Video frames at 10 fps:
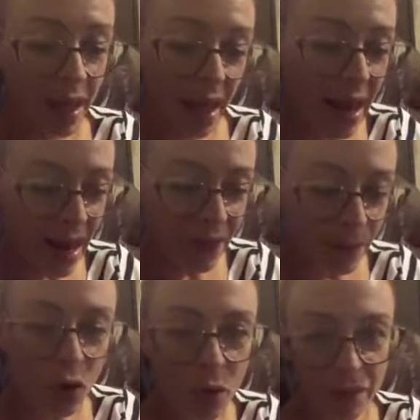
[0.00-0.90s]
And at the
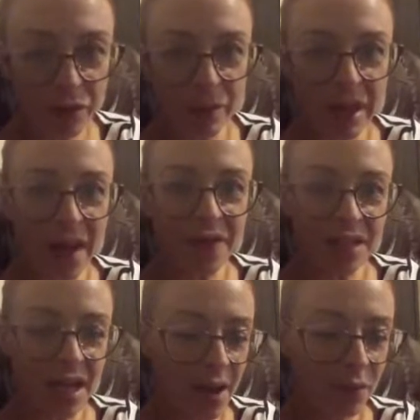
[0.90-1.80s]
moment, for me at the
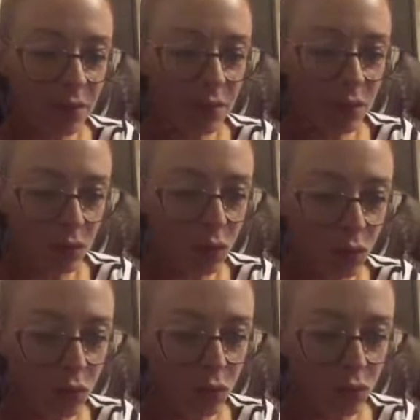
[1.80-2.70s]
time,
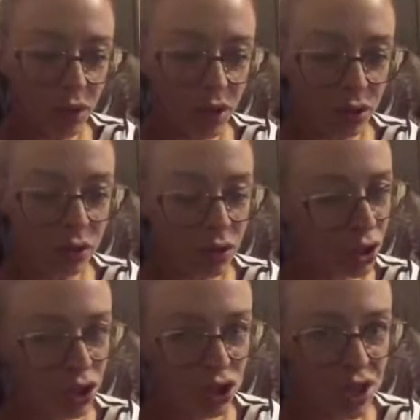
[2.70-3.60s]
was to lose a
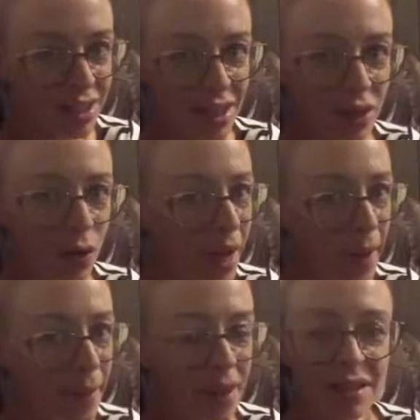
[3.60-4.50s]
shit ton of
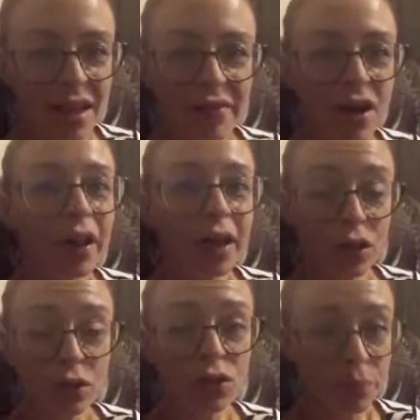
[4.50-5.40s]
weight because I felt like a
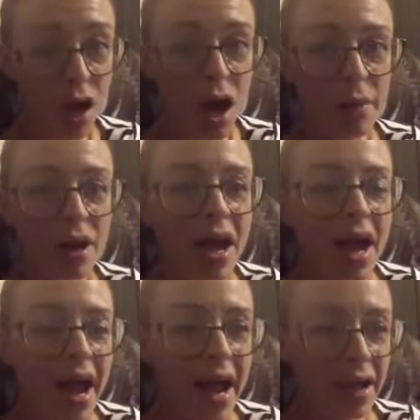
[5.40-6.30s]
huge blob
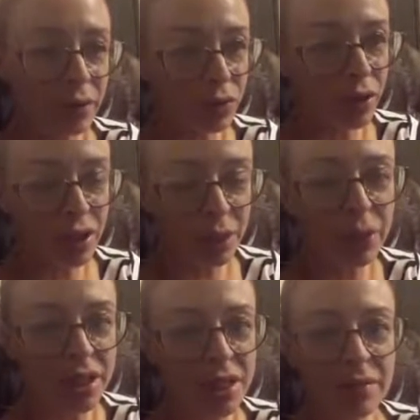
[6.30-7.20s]
and it was really
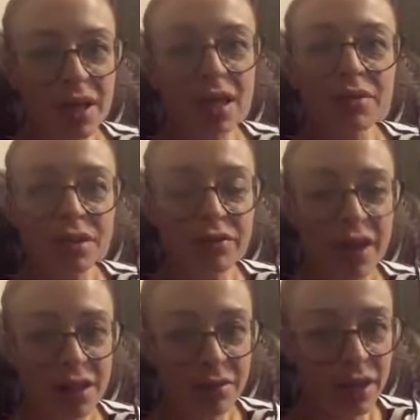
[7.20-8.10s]
depressing me and it was
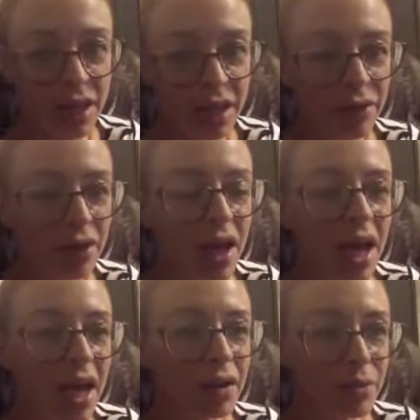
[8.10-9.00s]
affecting my life.
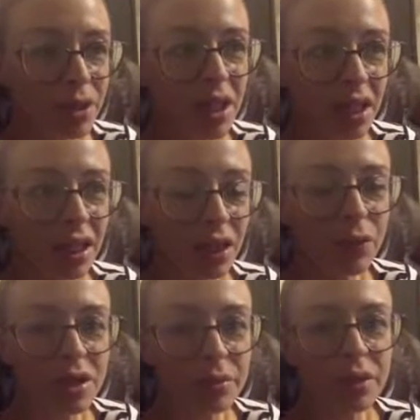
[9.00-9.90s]
And I was pretending like it
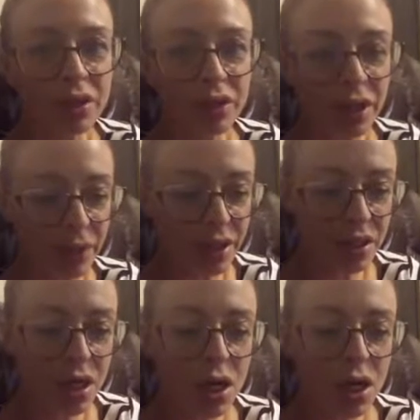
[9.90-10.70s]
wasn't, but it really was.